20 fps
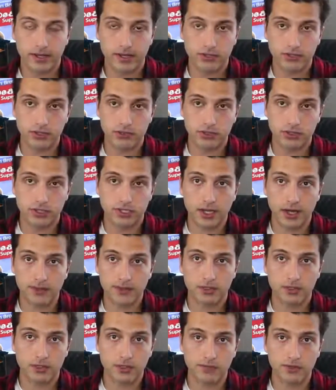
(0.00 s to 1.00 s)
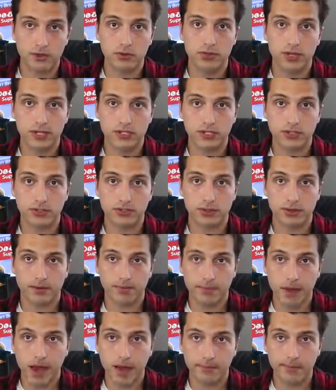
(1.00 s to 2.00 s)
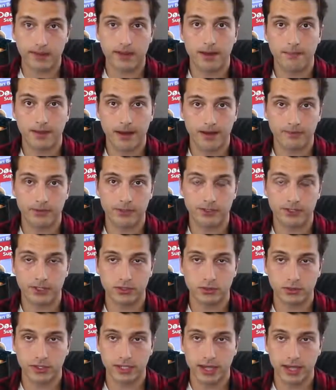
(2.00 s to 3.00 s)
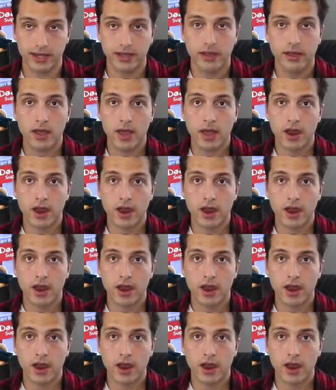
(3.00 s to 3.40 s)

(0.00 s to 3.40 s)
because there's dozens of new niches popping up every single day.